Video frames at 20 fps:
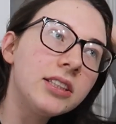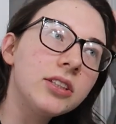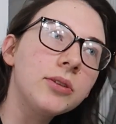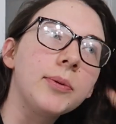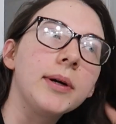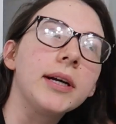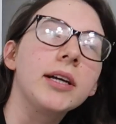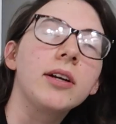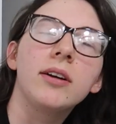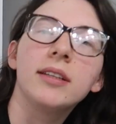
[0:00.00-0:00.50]
to
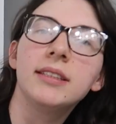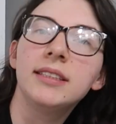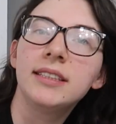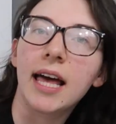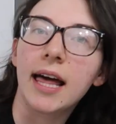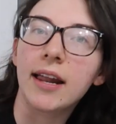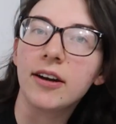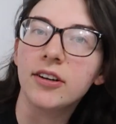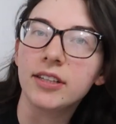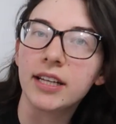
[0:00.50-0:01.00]
work on
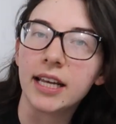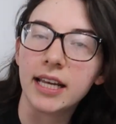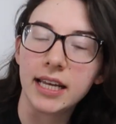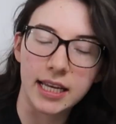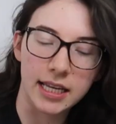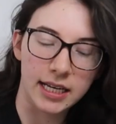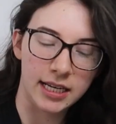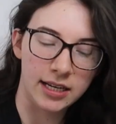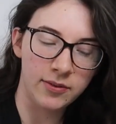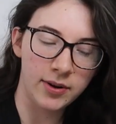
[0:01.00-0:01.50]

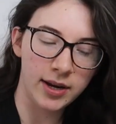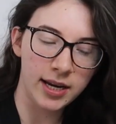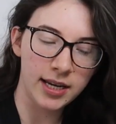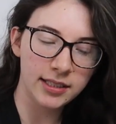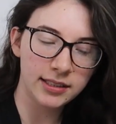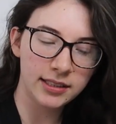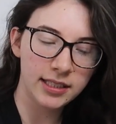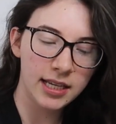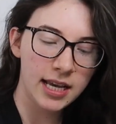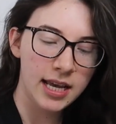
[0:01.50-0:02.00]
Saturday
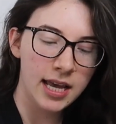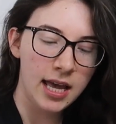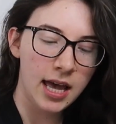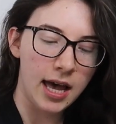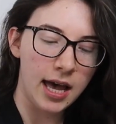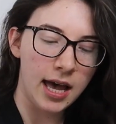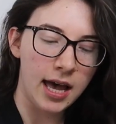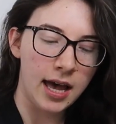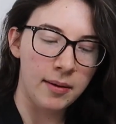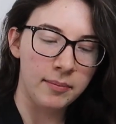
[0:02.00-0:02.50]
anyways,
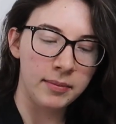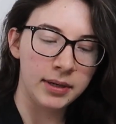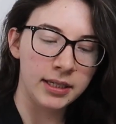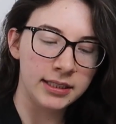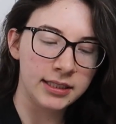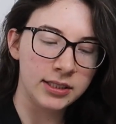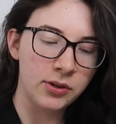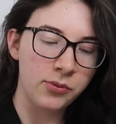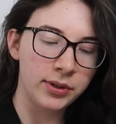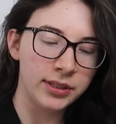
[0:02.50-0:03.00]
and
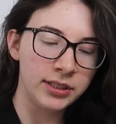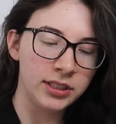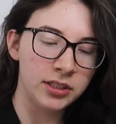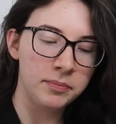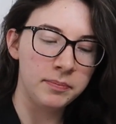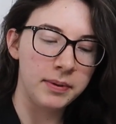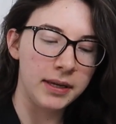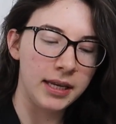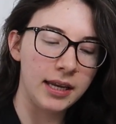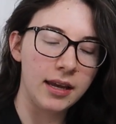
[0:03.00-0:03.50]
it's going to
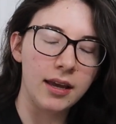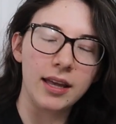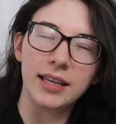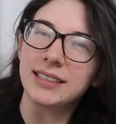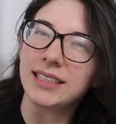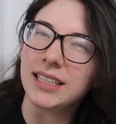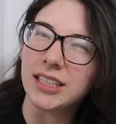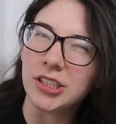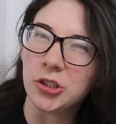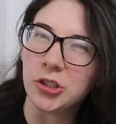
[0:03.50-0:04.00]
be, it's like